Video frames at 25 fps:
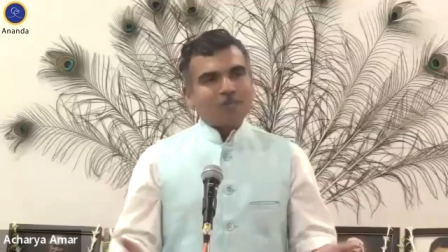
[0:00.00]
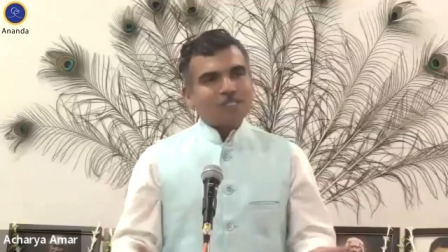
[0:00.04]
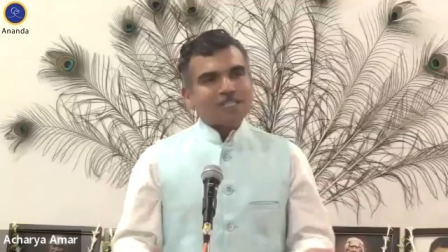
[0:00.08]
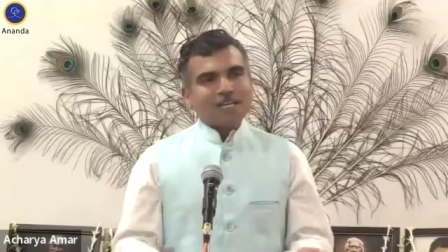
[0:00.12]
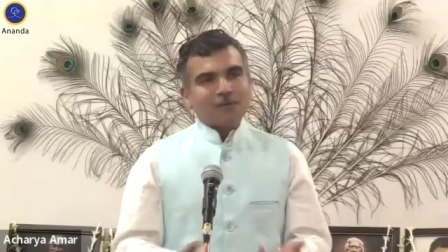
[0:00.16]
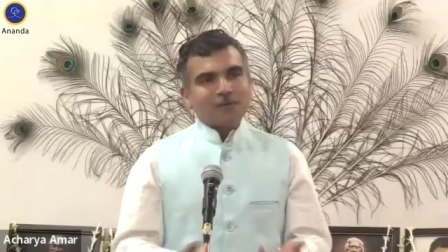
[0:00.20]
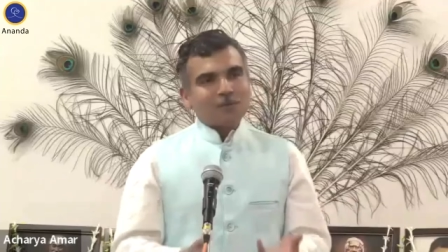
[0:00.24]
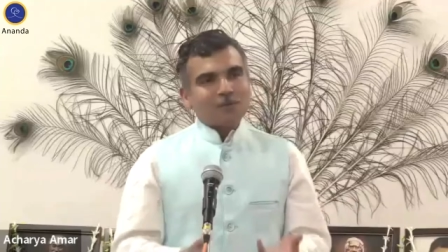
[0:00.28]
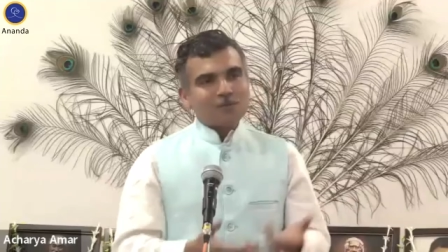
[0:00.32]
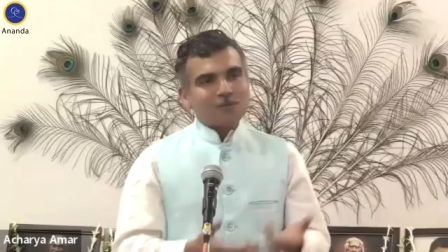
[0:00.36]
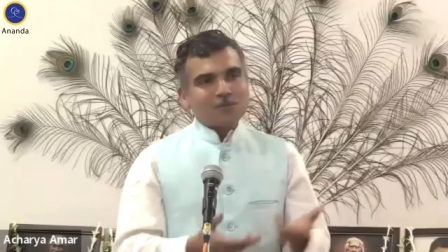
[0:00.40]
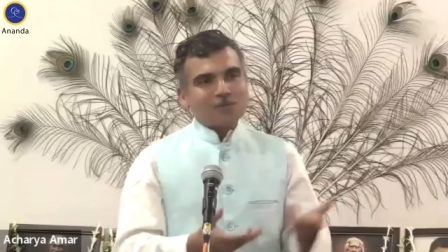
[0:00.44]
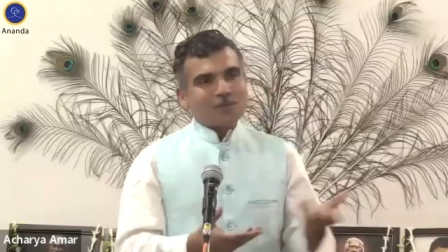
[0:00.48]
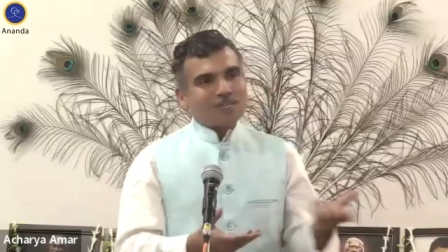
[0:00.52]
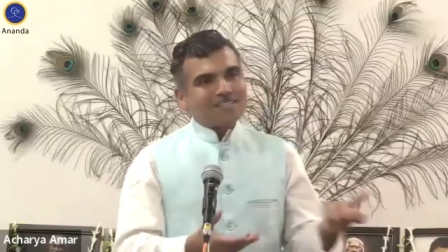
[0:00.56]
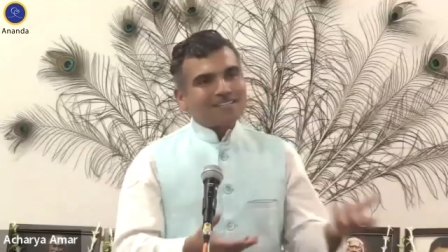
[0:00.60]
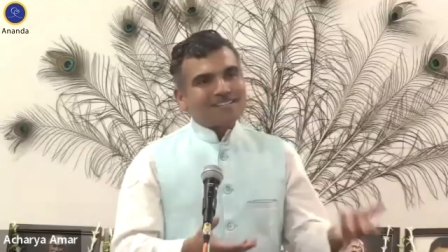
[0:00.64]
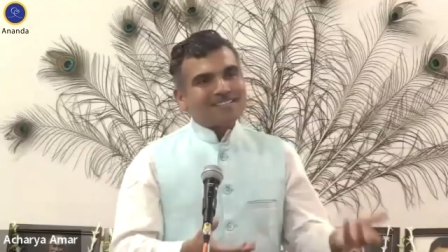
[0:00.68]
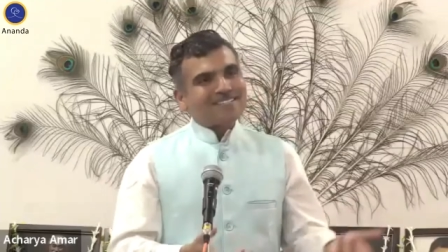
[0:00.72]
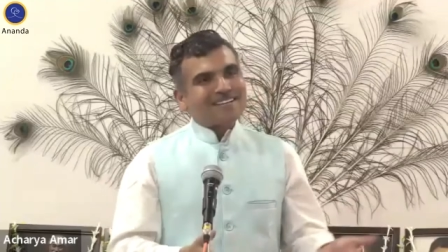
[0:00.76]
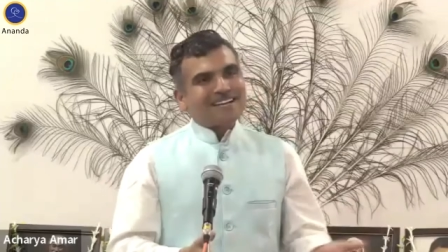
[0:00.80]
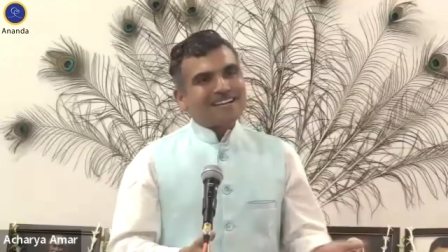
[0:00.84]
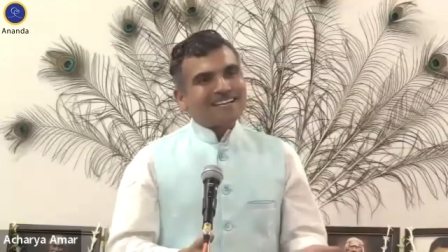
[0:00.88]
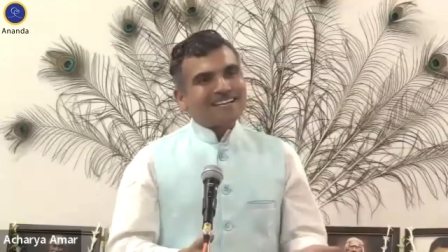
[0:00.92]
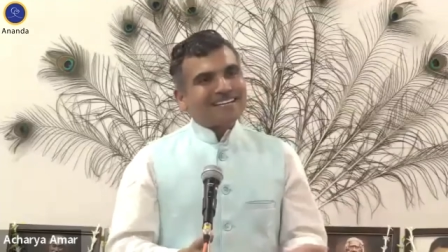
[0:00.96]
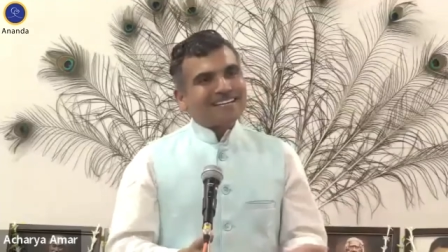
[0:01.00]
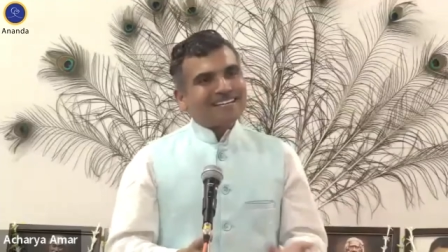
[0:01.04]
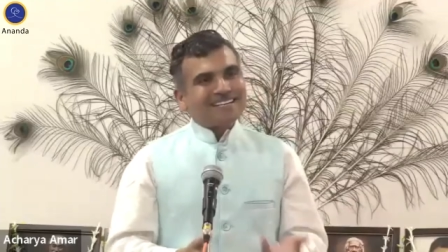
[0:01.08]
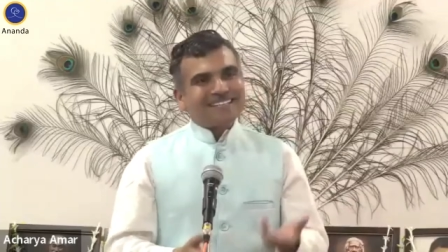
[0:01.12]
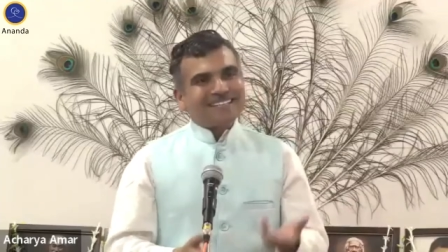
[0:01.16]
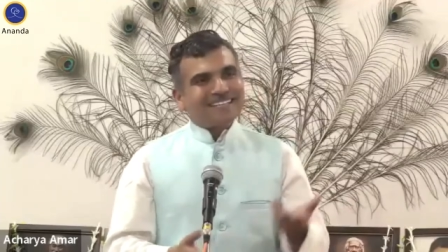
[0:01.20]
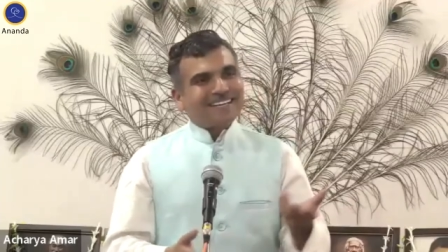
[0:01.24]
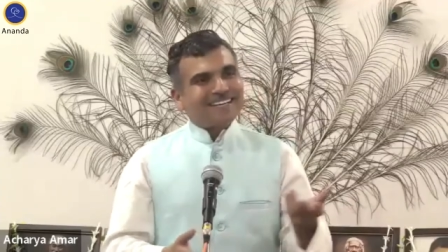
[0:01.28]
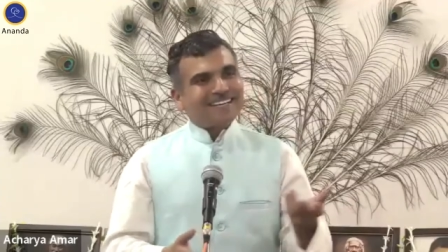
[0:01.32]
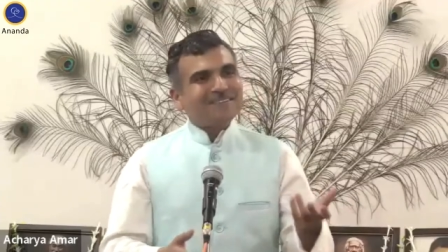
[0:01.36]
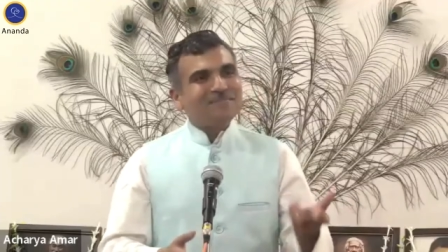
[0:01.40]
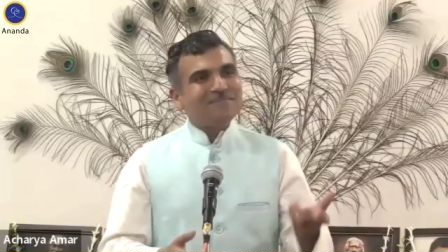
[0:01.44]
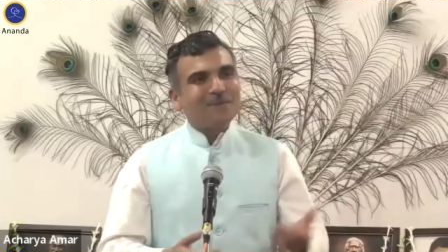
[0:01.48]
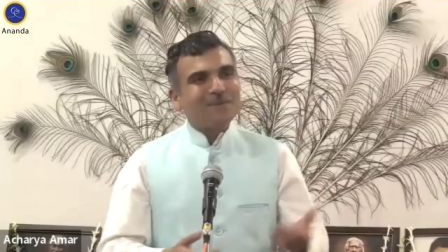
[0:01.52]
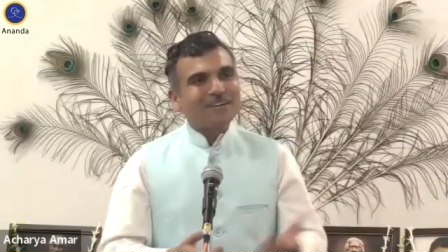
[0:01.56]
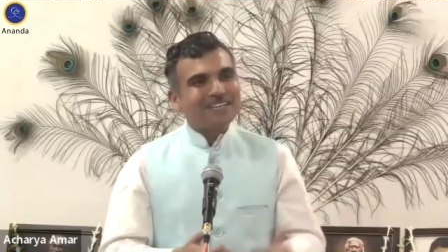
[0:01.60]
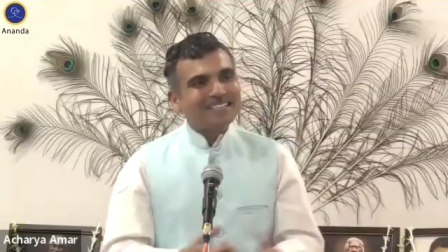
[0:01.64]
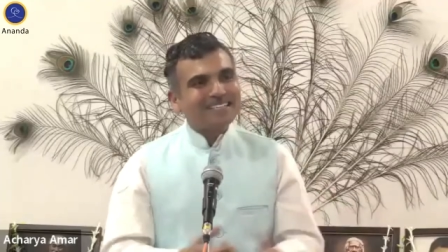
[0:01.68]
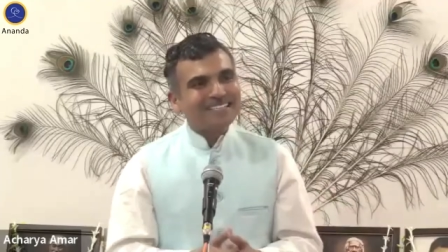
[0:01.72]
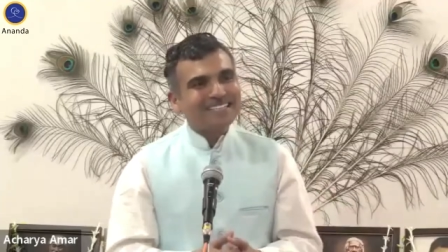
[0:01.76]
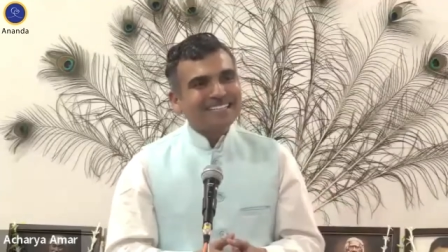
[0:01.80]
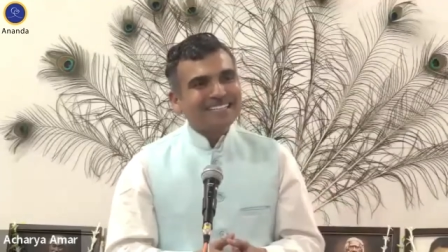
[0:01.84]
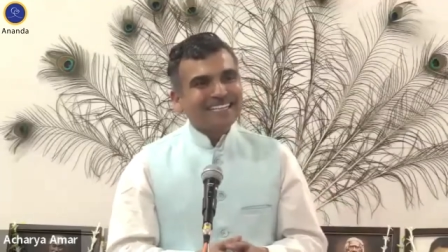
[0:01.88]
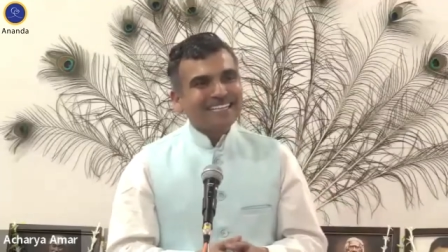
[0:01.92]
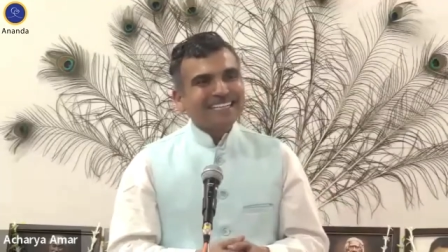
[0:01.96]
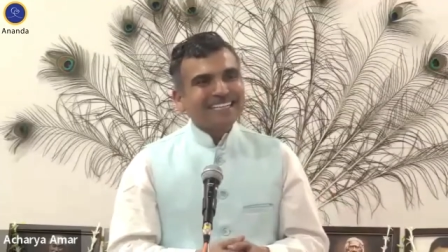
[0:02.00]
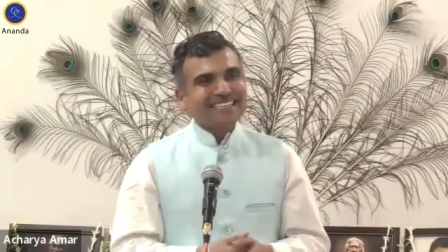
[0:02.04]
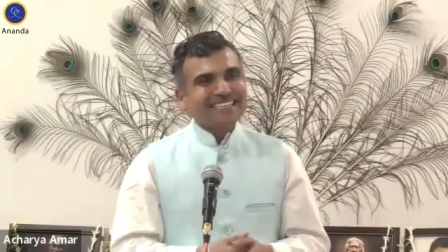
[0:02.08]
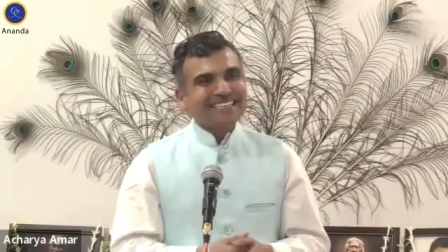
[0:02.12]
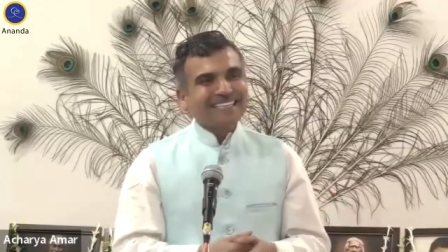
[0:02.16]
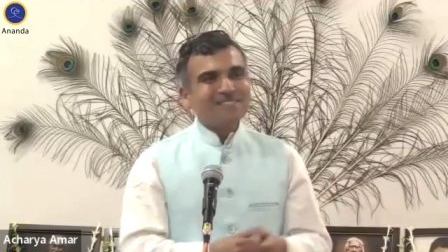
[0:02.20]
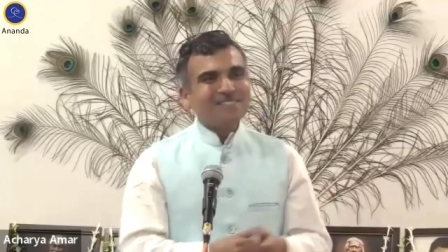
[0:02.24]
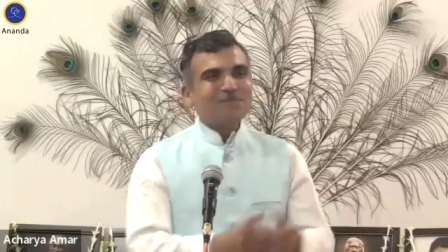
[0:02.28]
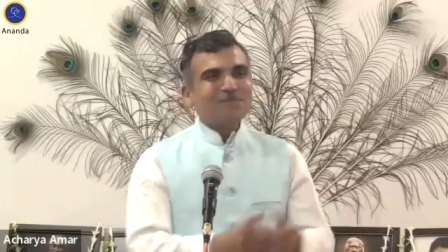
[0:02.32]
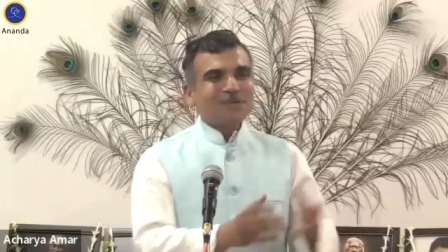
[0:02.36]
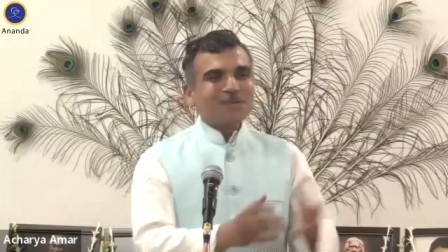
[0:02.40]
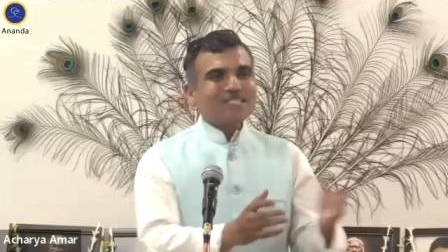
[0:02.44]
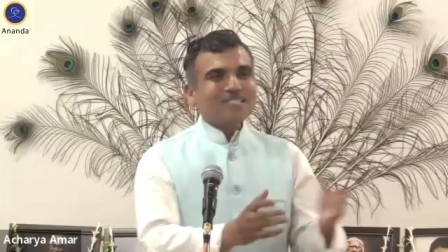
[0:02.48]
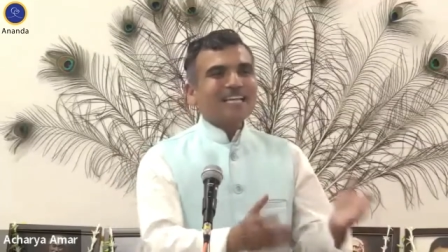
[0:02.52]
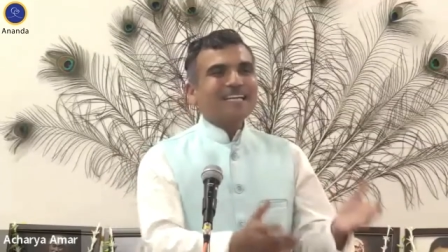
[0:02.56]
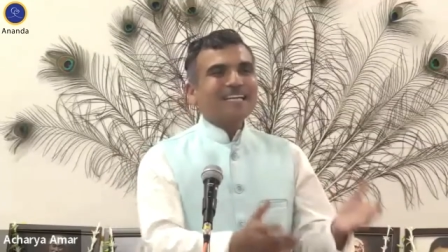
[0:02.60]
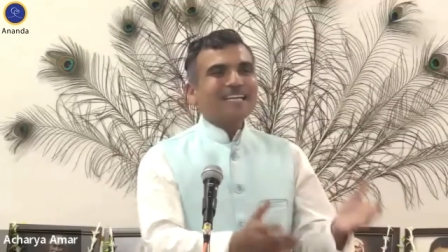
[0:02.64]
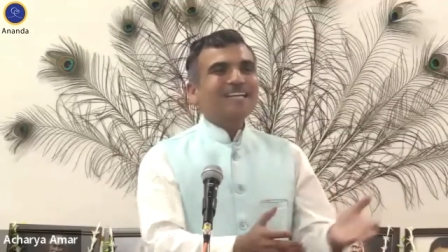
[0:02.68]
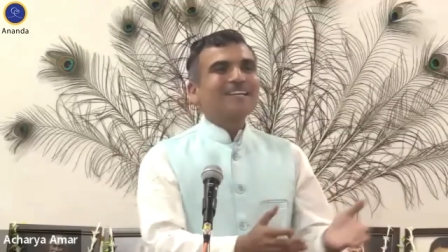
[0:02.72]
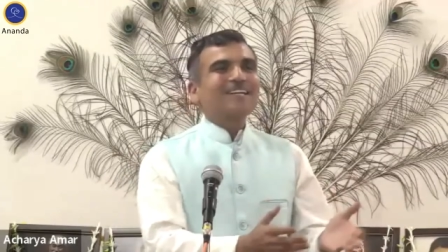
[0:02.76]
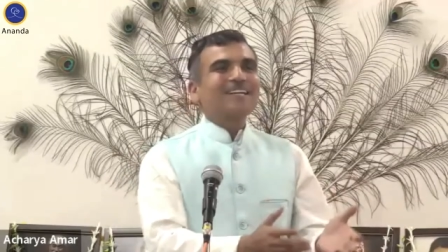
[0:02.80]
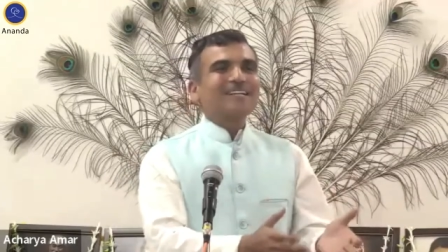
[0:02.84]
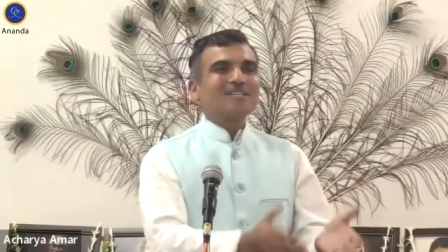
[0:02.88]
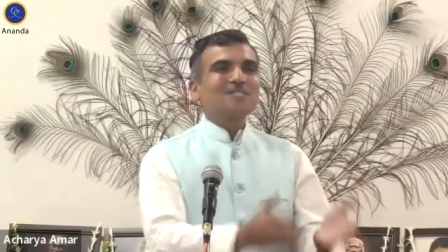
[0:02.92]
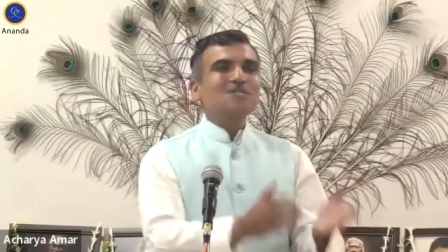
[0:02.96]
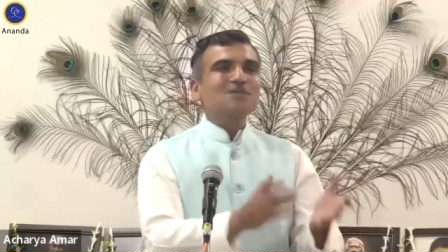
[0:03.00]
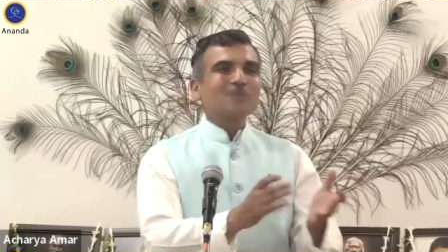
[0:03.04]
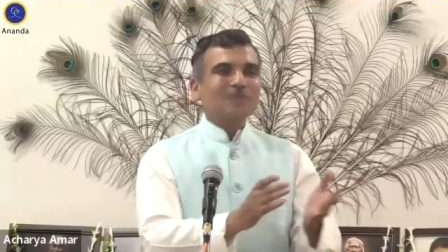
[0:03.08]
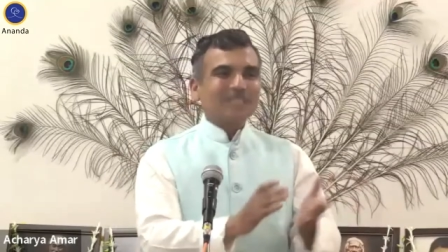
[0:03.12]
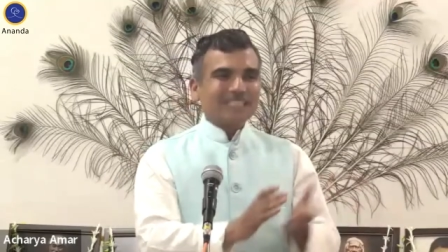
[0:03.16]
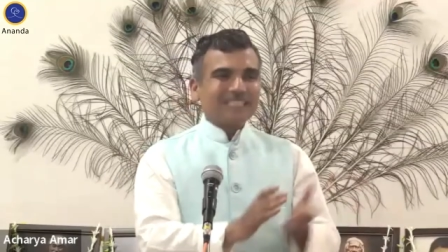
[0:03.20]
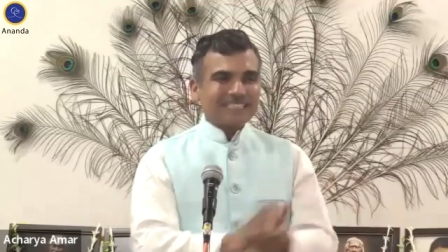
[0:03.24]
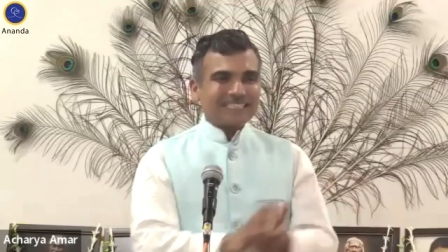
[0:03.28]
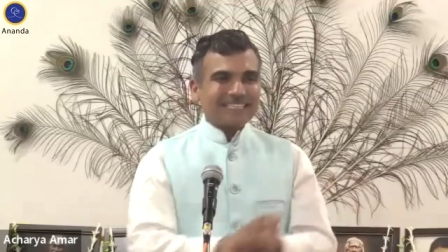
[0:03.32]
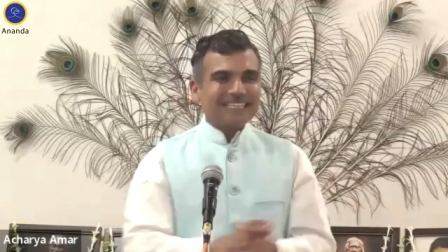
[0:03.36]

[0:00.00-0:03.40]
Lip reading: much I used to understand it then, but this was like a ritual.